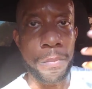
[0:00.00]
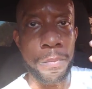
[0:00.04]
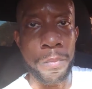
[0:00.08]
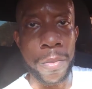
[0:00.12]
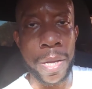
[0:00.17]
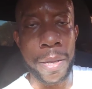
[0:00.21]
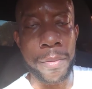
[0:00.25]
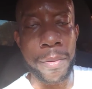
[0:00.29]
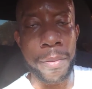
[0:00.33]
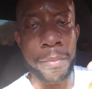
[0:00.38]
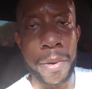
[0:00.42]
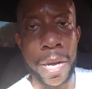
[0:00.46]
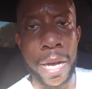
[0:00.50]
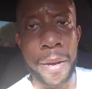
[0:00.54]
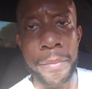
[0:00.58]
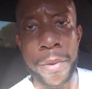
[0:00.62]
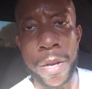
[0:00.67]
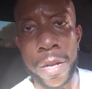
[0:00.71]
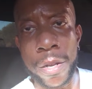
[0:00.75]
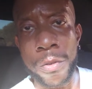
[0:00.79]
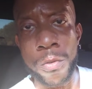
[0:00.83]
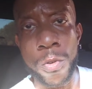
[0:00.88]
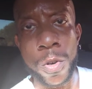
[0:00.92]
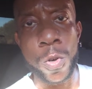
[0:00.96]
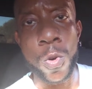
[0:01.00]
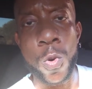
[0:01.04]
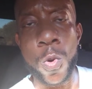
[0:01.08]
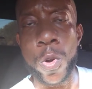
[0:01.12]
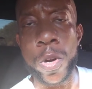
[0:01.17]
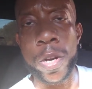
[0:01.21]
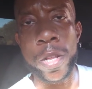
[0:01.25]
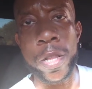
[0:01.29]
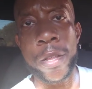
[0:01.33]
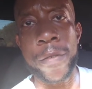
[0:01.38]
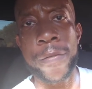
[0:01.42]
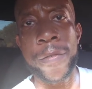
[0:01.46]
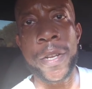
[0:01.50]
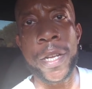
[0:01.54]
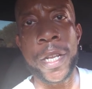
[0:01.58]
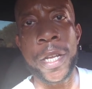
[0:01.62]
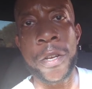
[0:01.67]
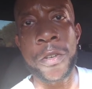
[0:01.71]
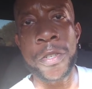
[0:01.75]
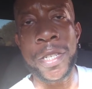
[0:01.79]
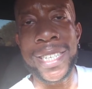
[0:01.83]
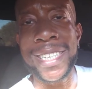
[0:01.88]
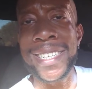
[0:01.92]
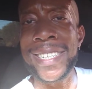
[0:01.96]
baby mama recorded the
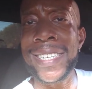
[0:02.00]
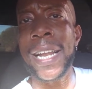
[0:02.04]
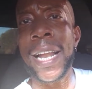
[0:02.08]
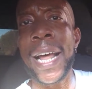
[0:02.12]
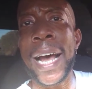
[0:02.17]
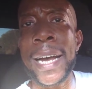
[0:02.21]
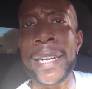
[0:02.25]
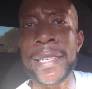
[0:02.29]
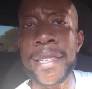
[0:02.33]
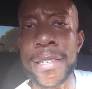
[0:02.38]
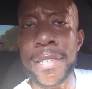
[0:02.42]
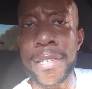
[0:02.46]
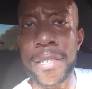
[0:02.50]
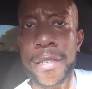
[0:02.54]
video says a lot,